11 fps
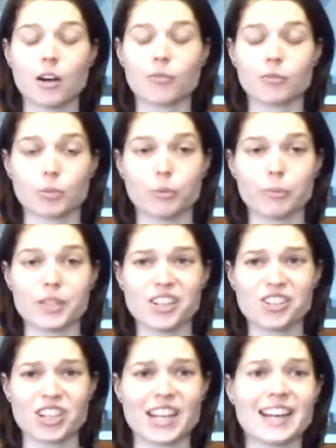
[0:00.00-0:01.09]
comfortable
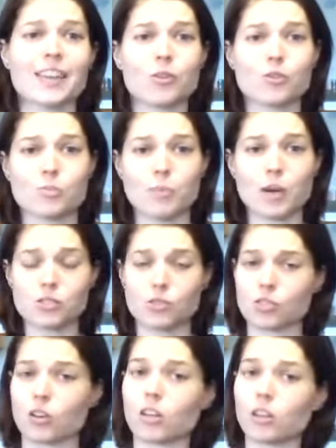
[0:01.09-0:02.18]
position, and those
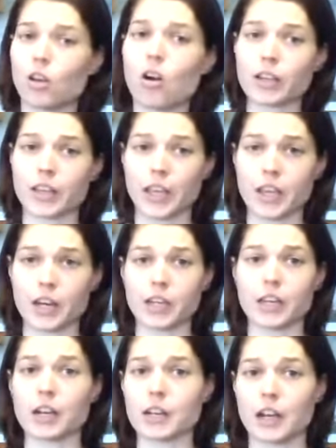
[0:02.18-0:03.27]
muscles are elongating
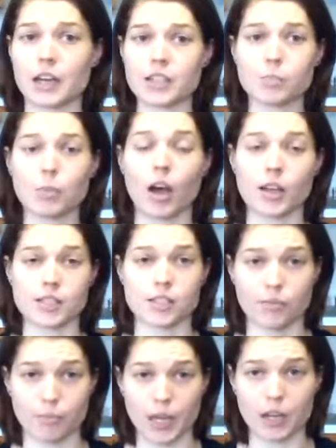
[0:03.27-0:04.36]
in a nice,
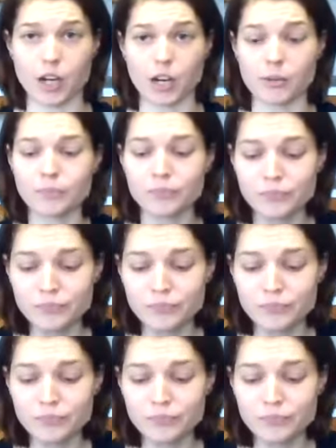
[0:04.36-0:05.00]
positive manner.